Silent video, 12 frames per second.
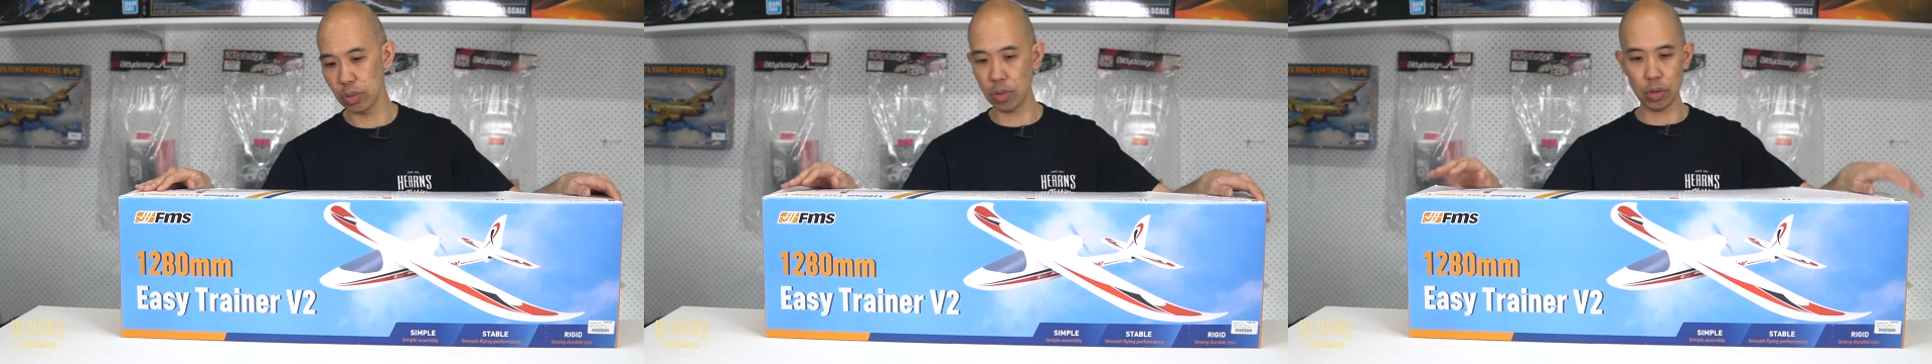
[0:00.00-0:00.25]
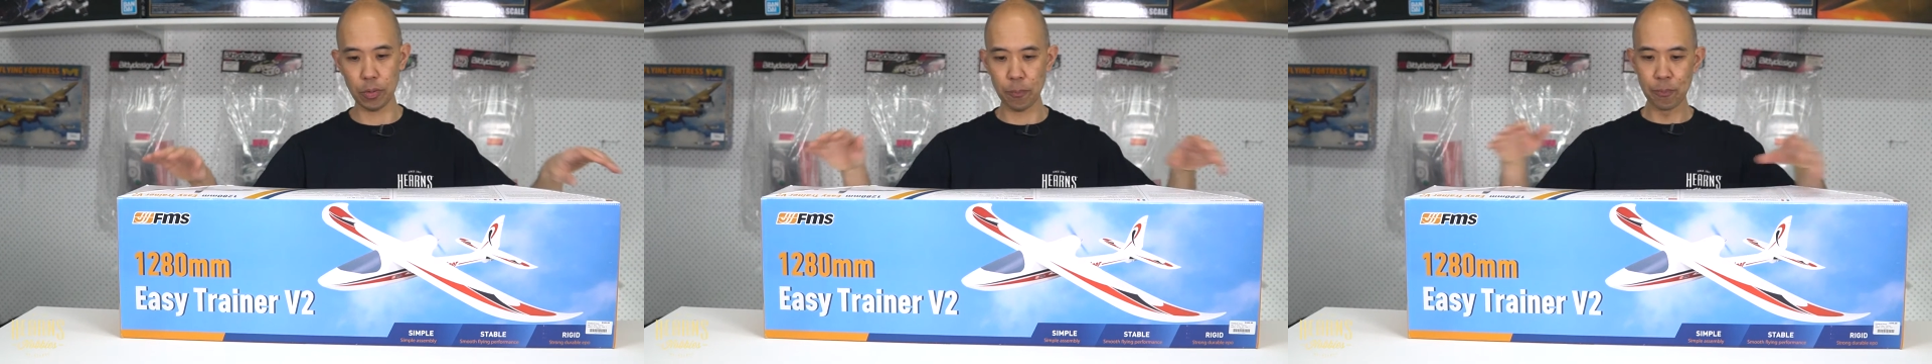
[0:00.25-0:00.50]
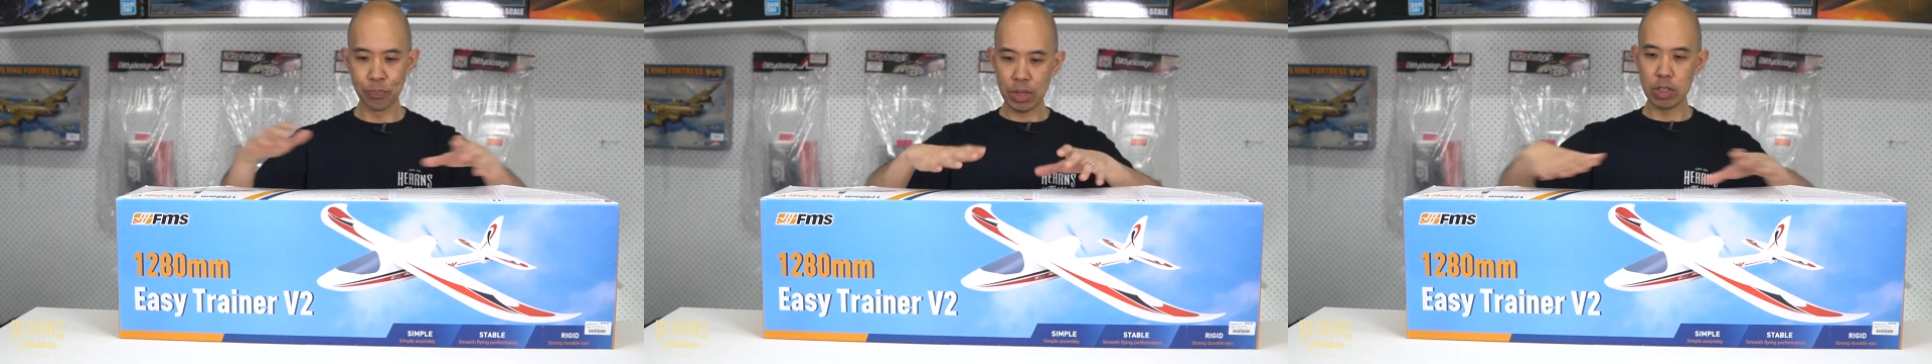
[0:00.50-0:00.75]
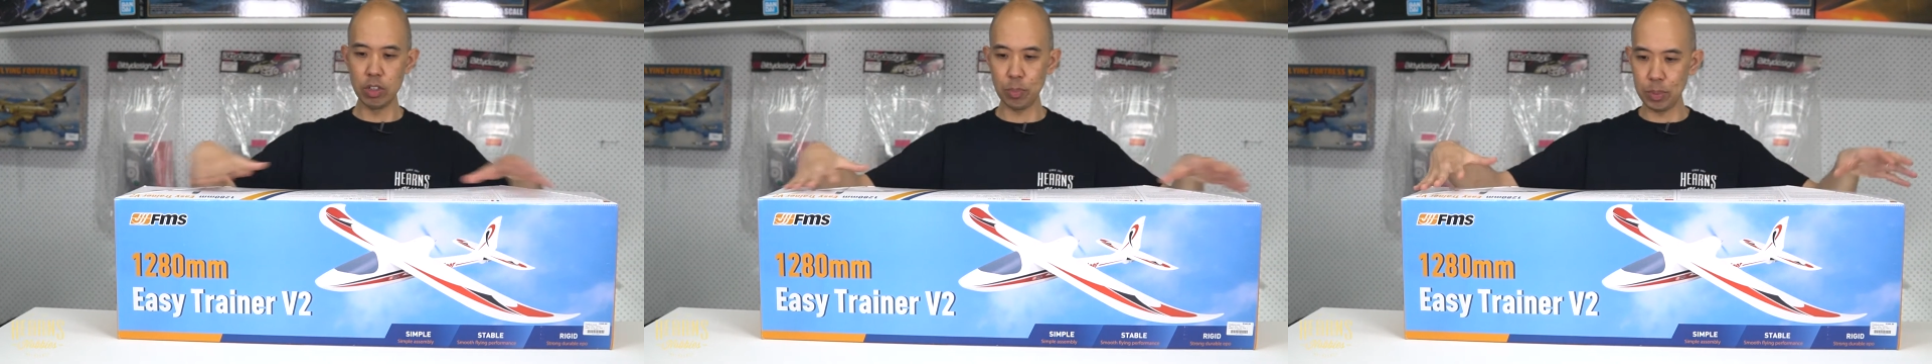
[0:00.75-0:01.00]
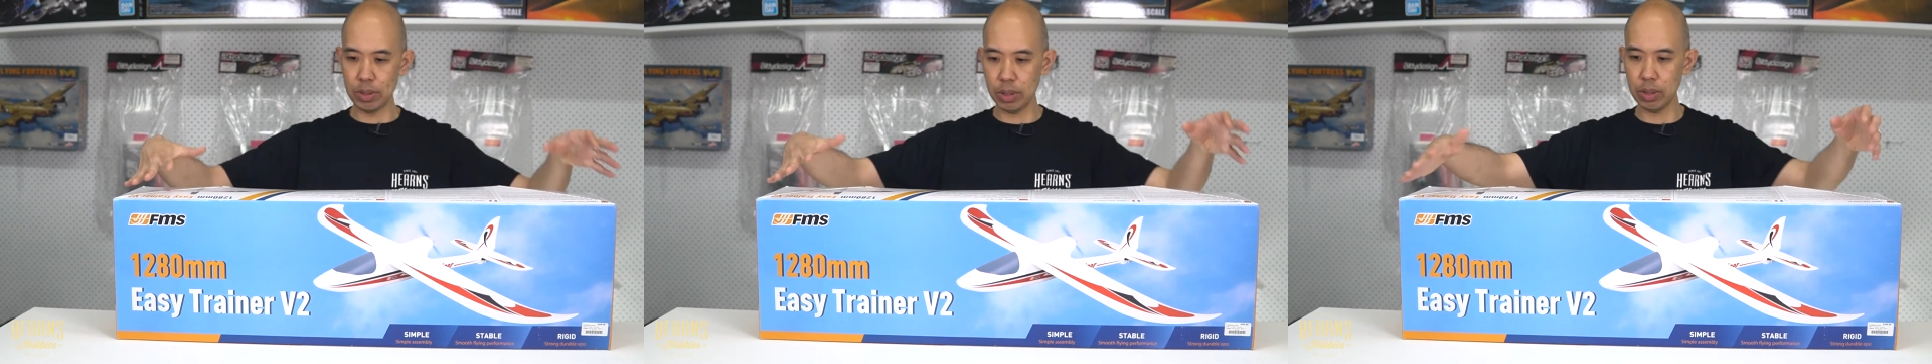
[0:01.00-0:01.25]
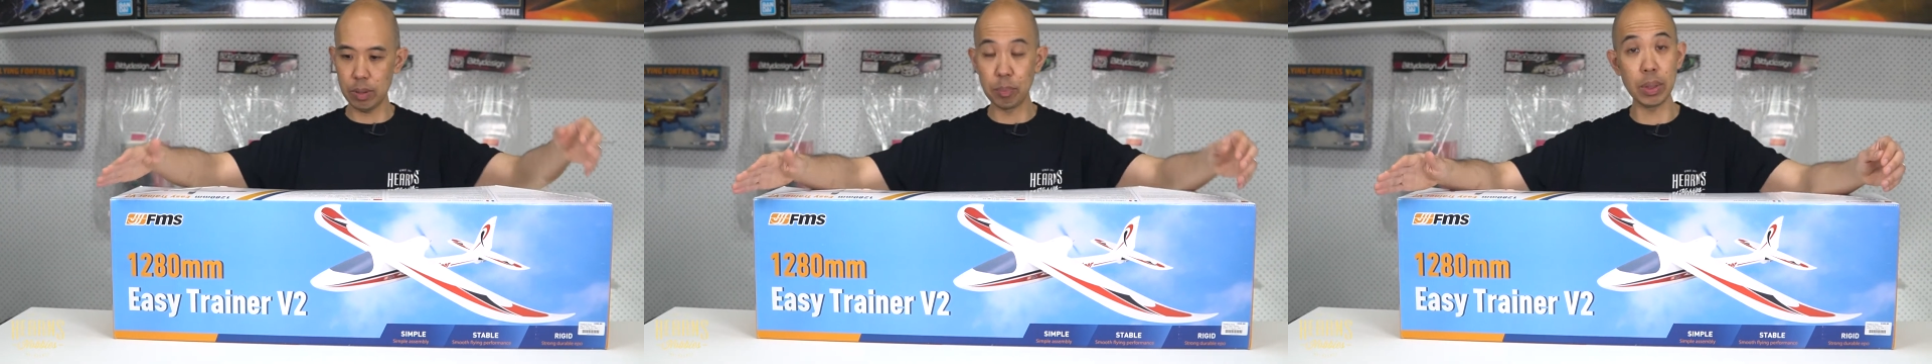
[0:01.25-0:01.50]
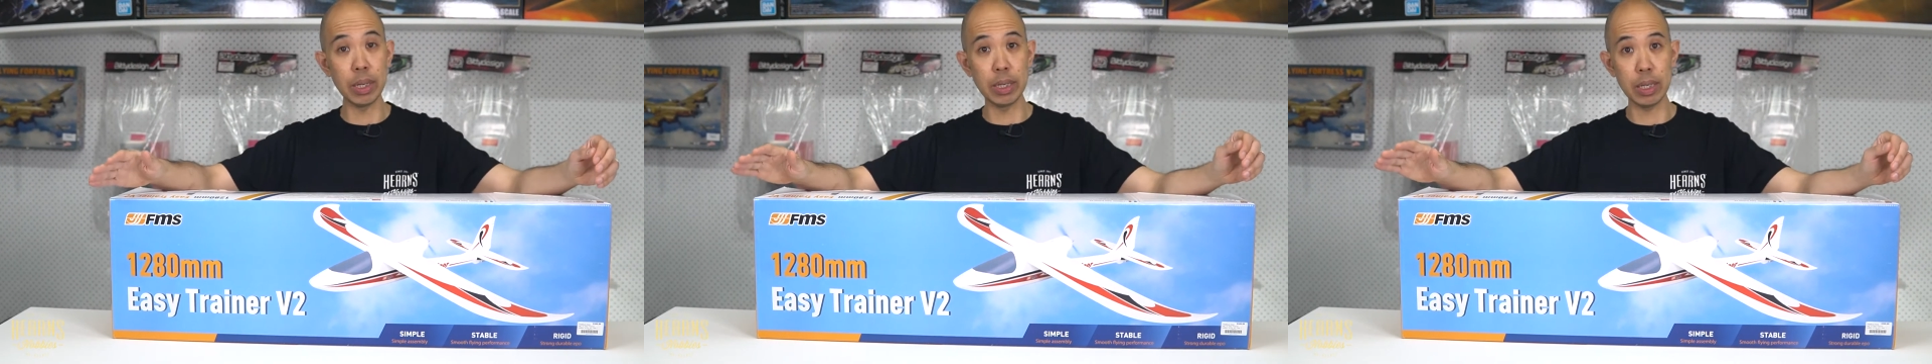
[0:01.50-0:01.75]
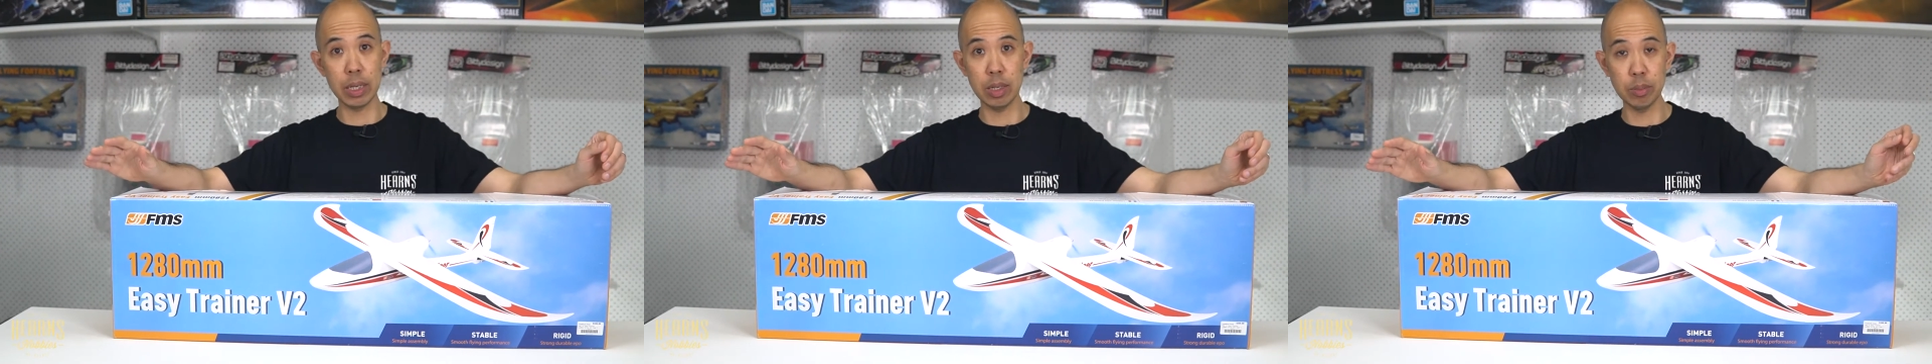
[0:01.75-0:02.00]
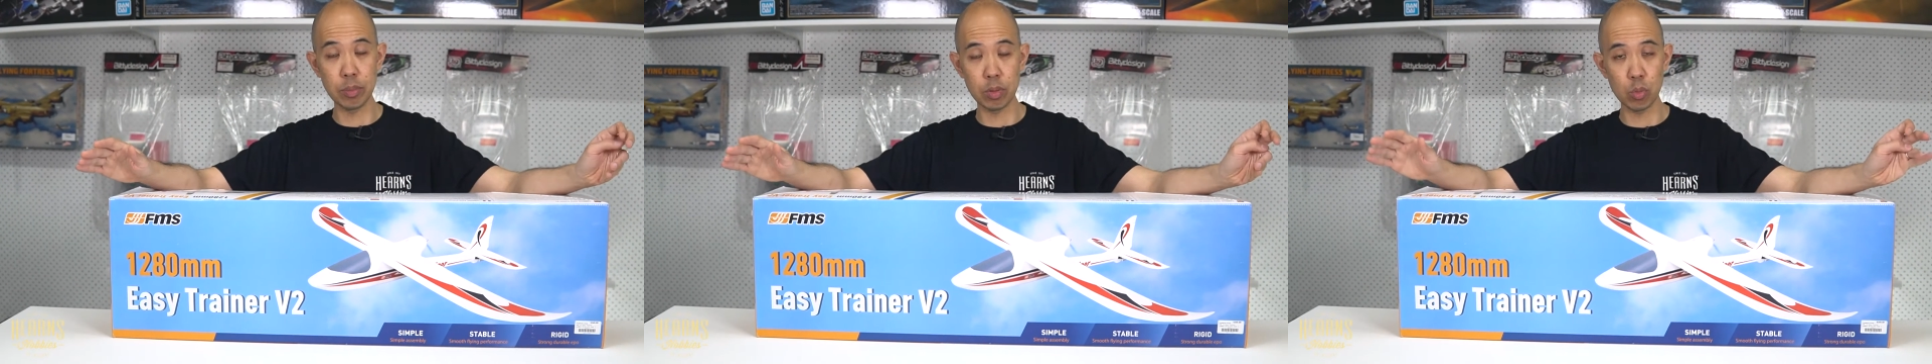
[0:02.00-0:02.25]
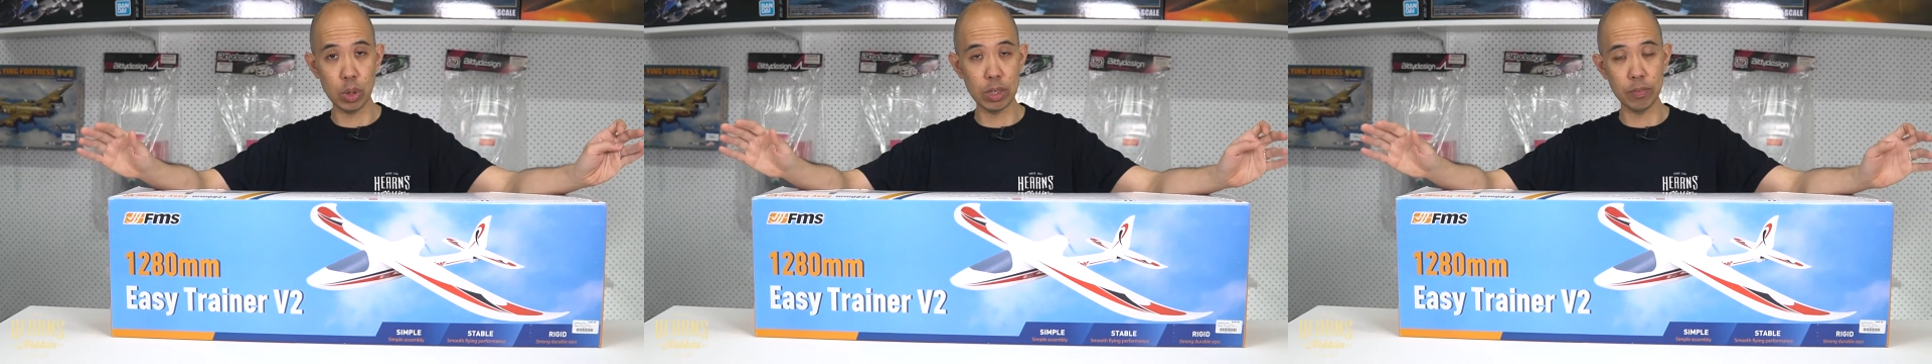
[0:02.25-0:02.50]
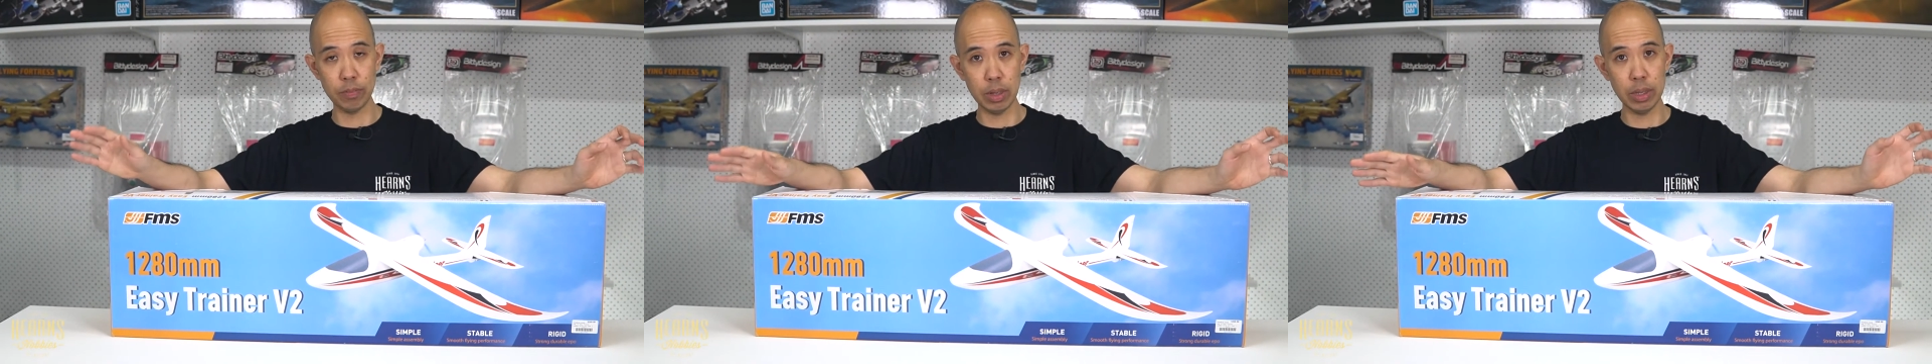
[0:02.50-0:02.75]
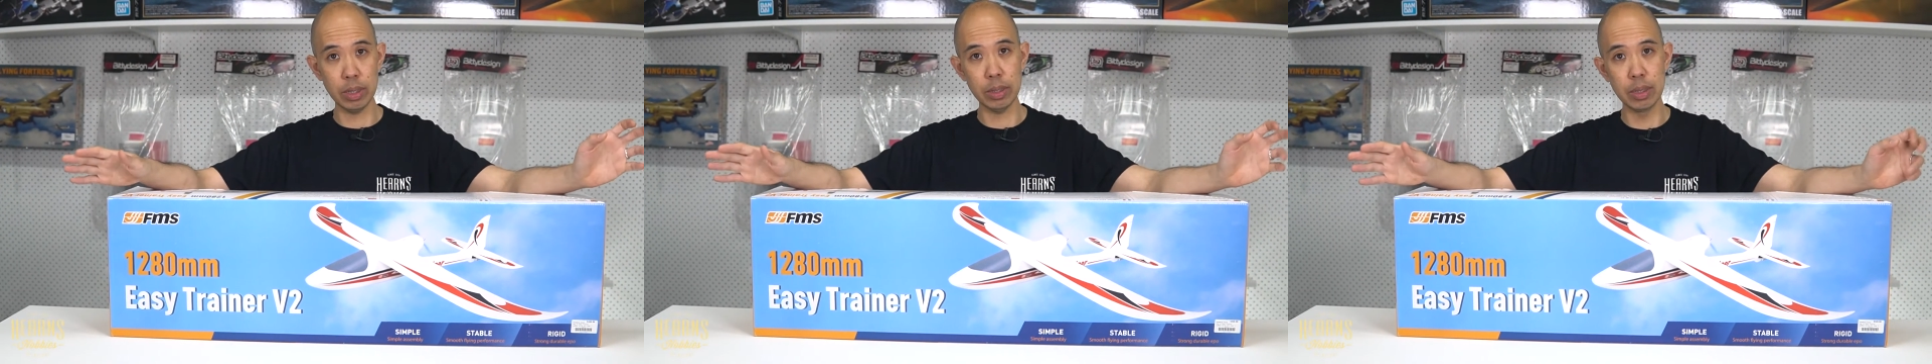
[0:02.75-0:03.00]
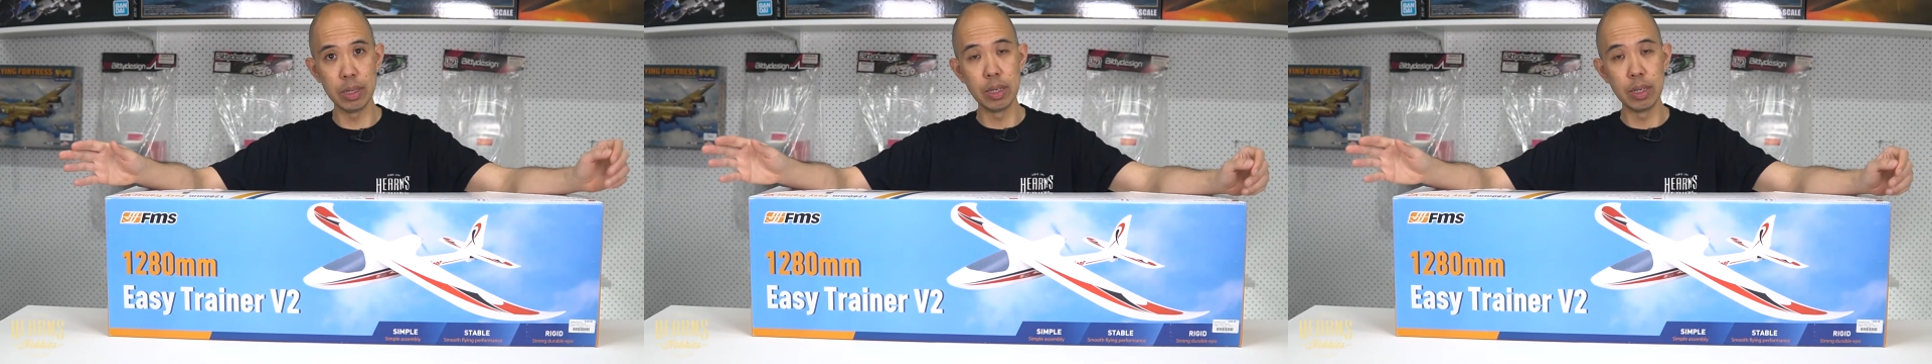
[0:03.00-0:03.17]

So this particular plane comes ready to fly,